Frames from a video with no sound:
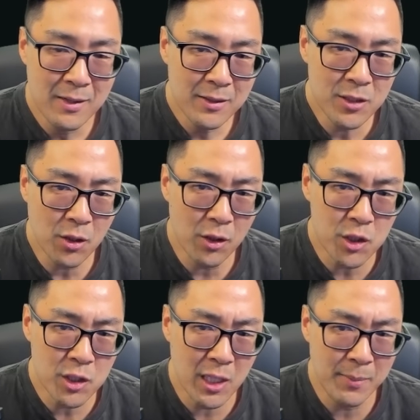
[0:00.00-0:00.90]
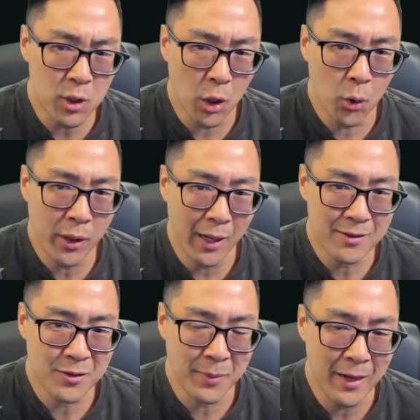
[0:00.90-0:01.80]
This card just seems okay
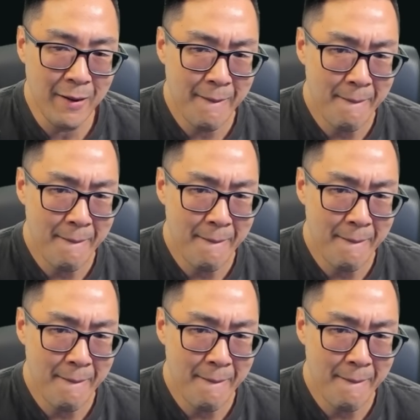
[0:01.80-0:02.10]
to me.